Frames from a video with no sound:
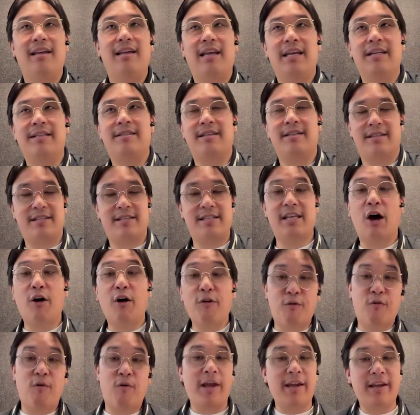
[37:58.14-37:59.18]
it's a
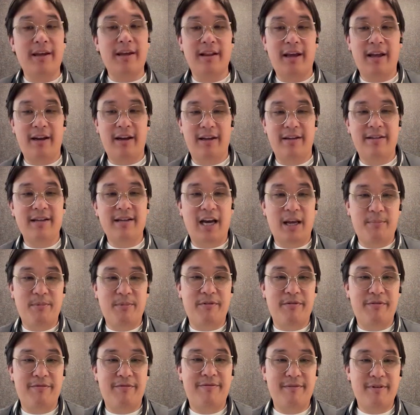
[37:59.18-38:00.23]
self-regulated type
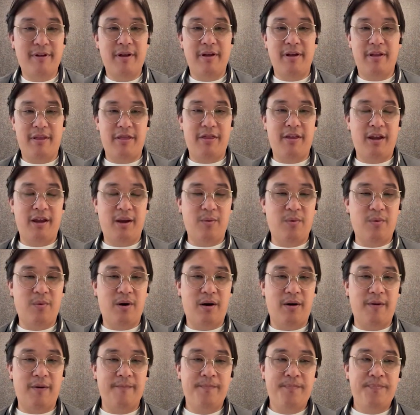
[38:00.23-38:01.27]
of thing
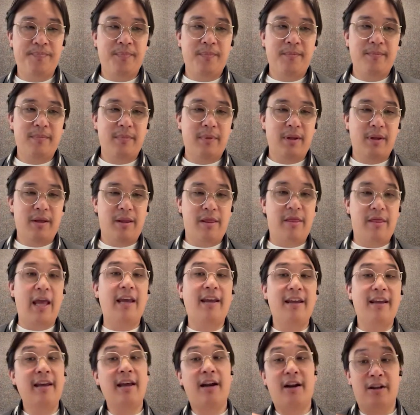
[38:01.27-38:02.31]
where they
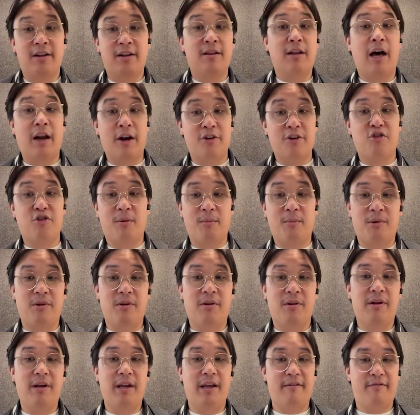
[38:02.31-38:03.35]
can get in a lot of
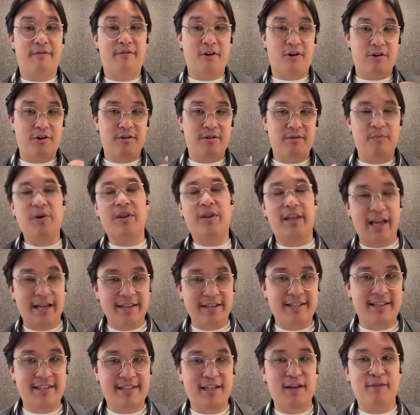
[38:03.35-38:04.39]
trouble if they're with the
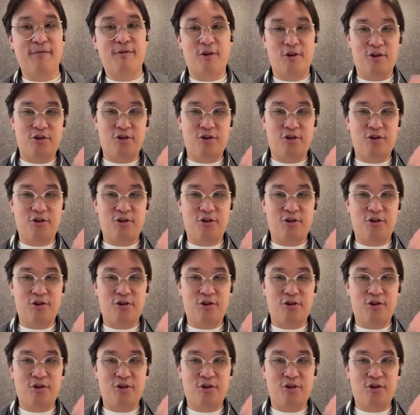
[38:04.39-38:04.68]
SEC, if they're